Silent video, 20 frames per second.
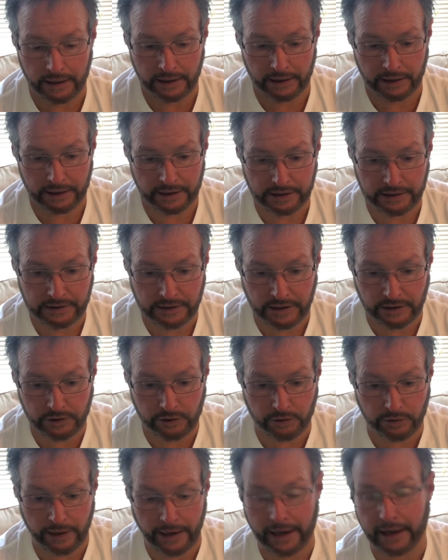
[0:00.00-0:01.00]
he said,
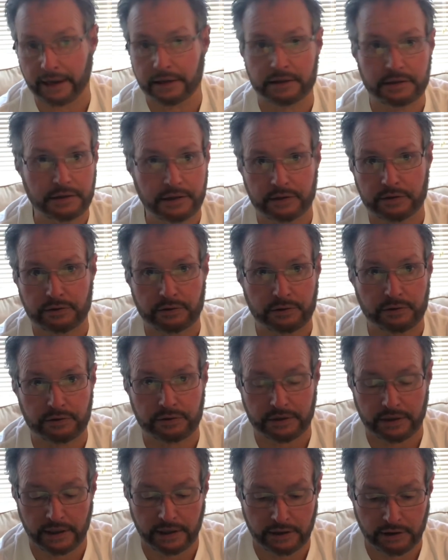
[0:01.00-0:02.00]
"Your ancestors
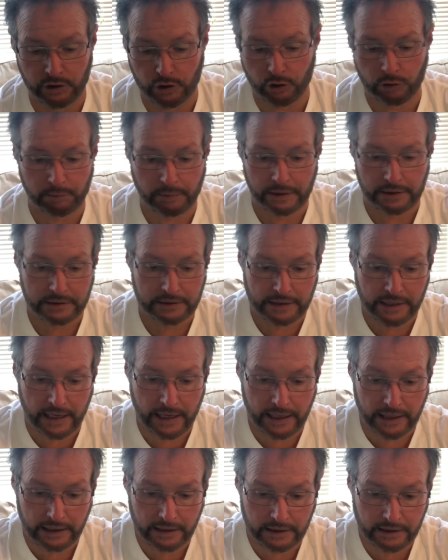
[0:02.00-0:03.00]
said, 'You must
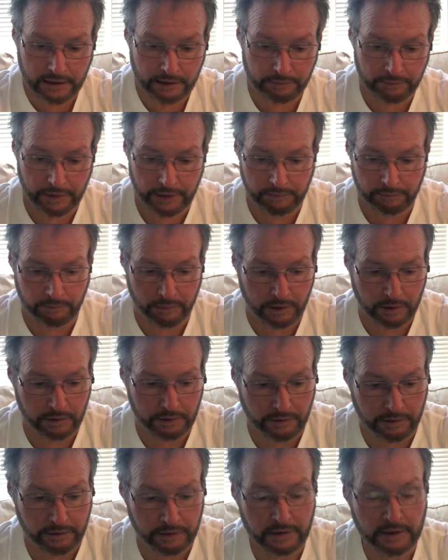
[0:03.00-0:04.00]
not commit
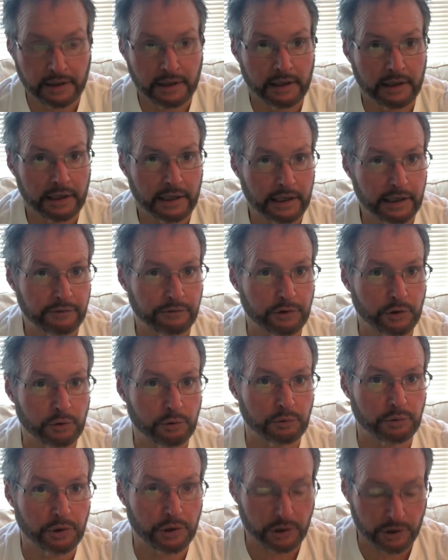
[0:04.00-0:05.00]
murder. If you
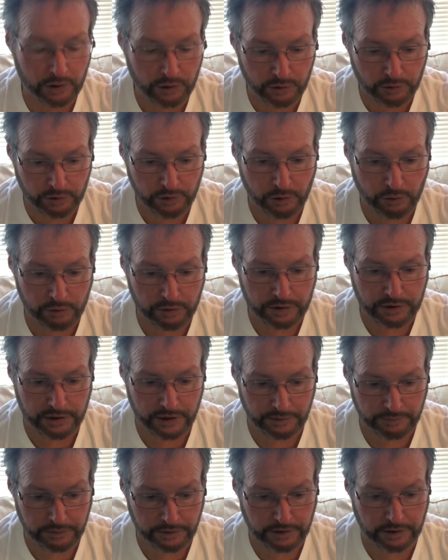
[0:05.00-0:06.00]
do, you are
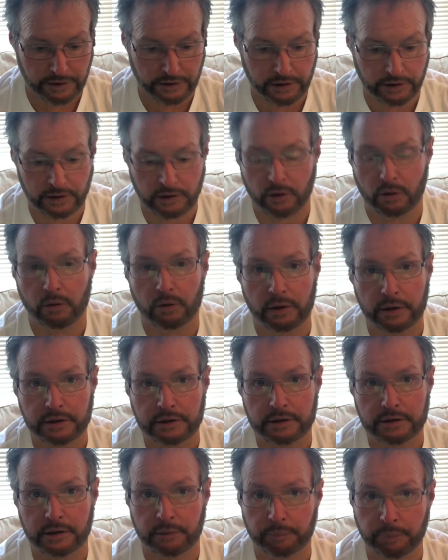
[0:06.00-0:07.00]
subject to the
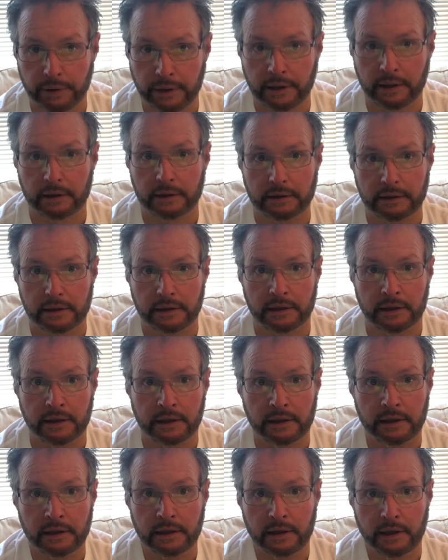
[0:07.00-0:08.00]
courts.' The penalty
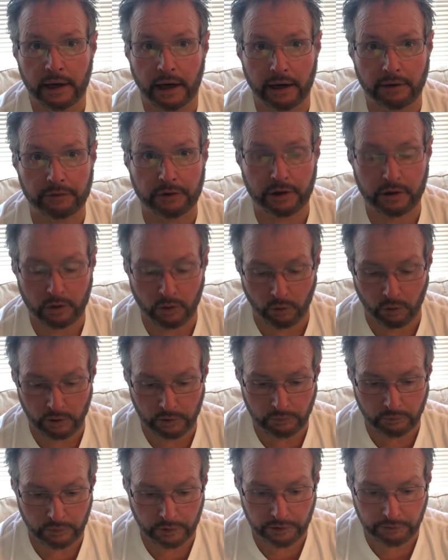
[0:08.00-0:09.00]
of the
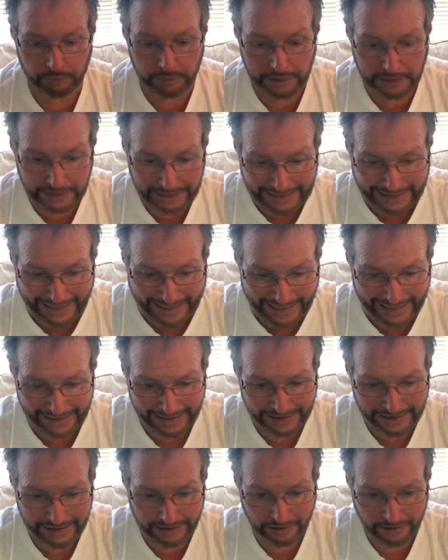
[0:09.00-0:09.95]
court would have been death,"